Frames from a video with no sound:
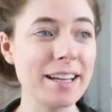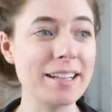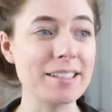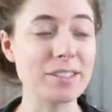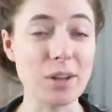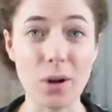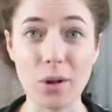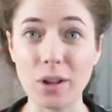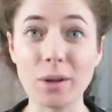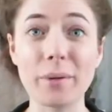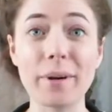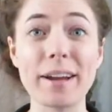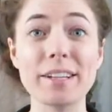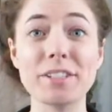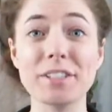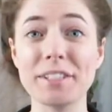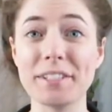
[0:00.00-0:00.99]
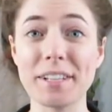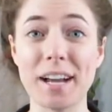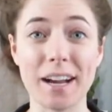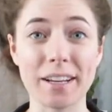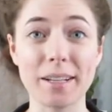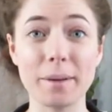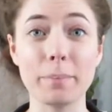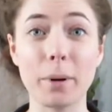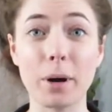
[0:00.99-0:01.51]
It's the only way she's not
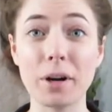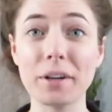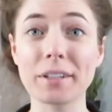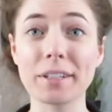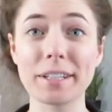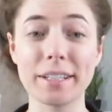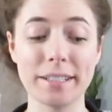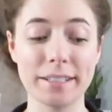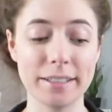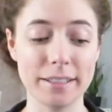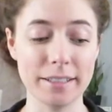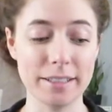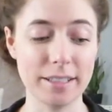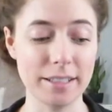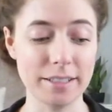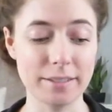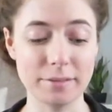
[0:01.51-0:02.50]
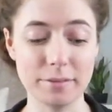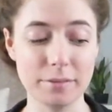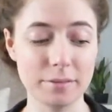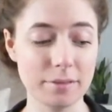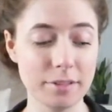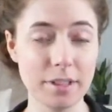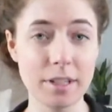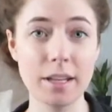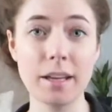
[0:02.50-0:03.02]
gonna bark and